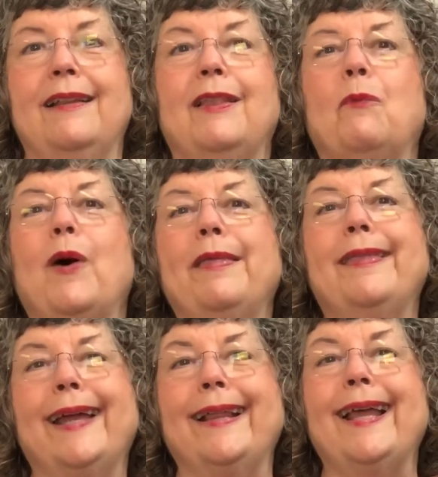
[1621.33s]
The one
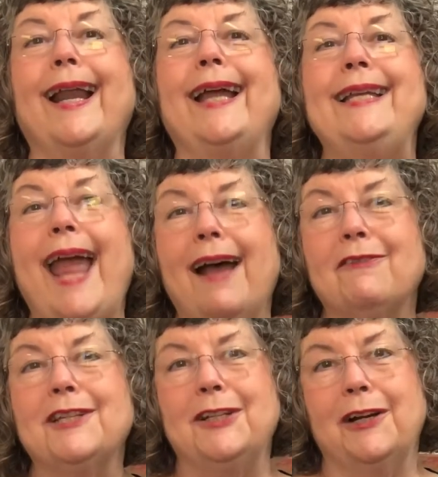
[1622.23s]
thing that I
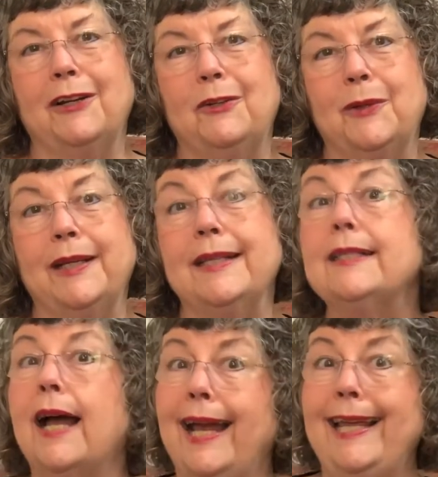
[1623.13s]
have started doing
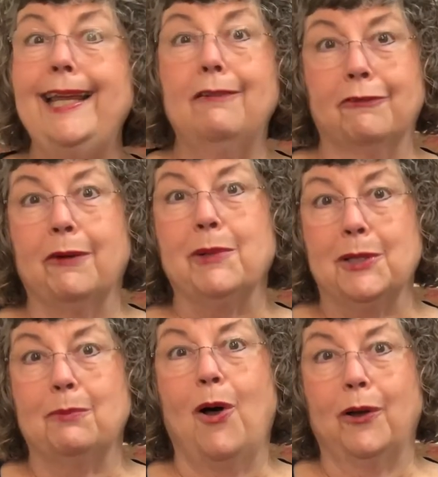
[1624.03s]
is I eat from a
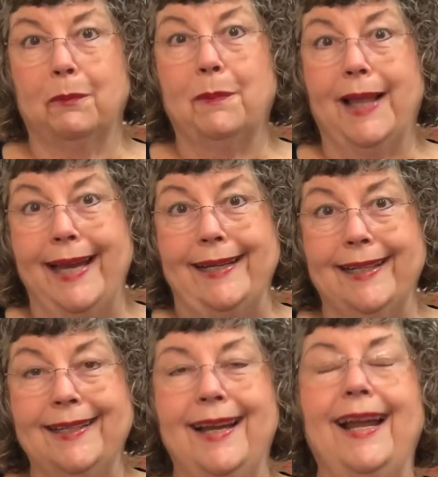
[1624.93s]
smaller plate,
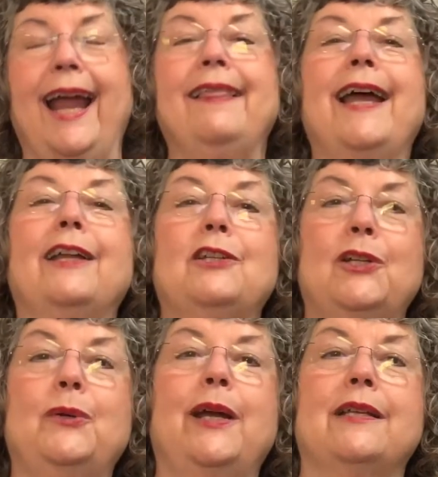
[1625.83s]
and that
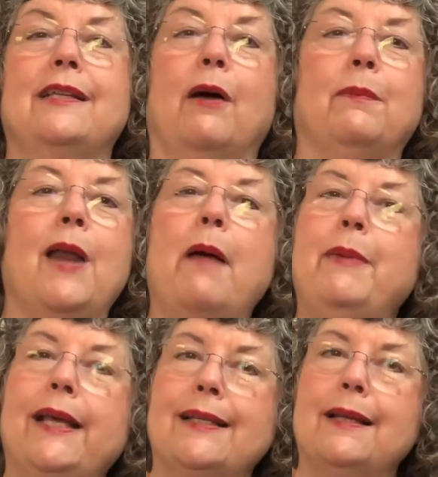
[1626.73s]
too has helped. Not
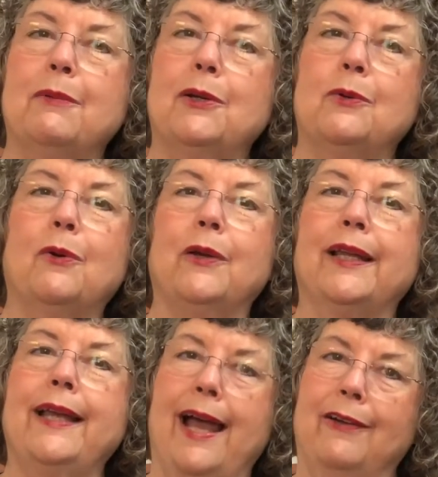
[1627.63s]
because I'm
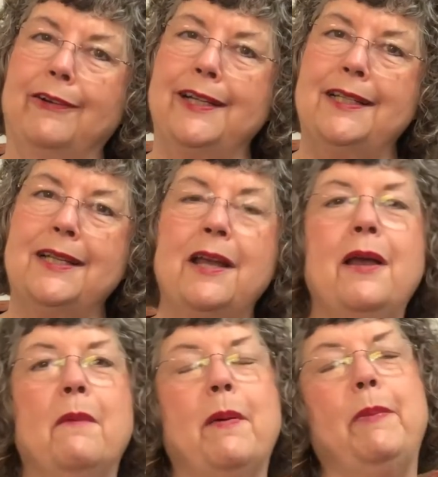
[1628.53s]
controlling calories,
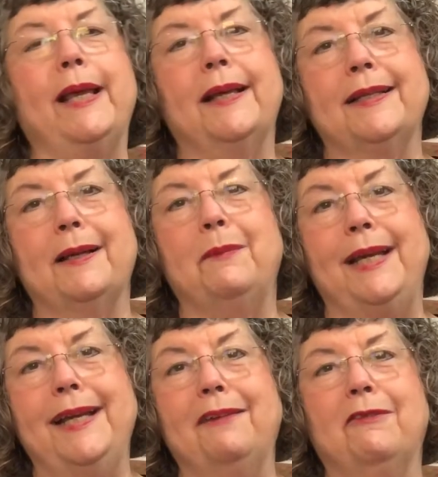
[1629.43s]
but because I'm
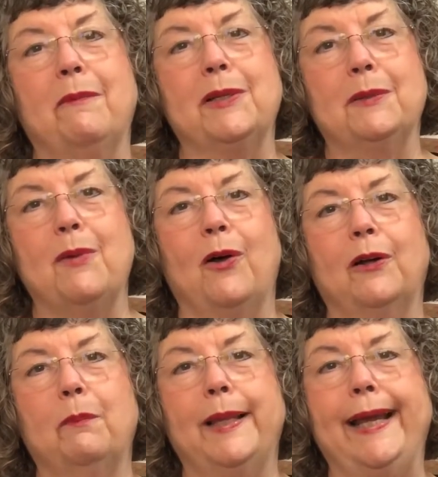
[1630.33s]
eating from a
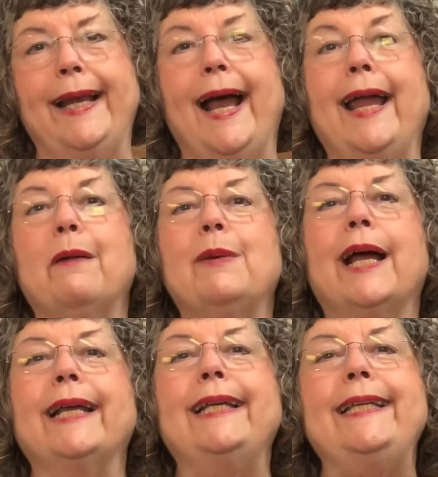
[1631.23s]
smaller plate, I am
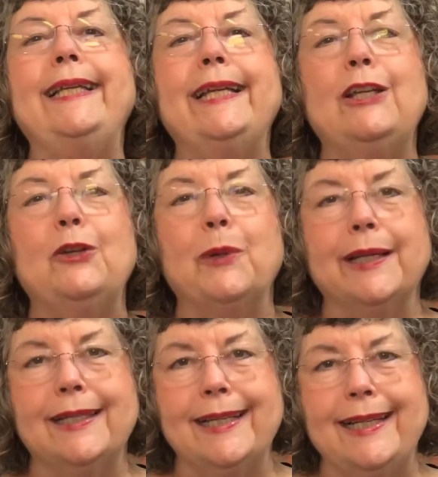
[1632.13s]
not
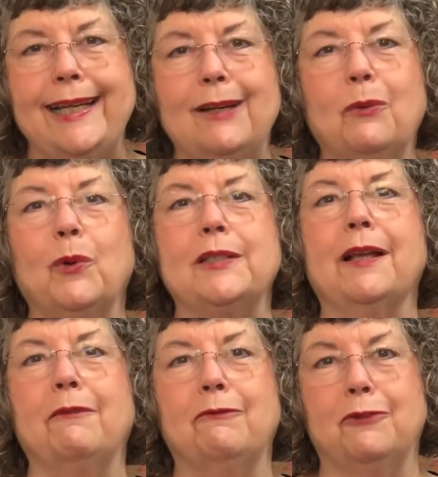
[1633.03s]
continuing to eat once
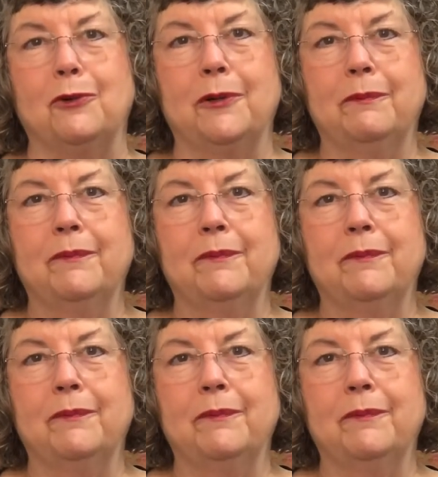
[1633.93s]
I'm full.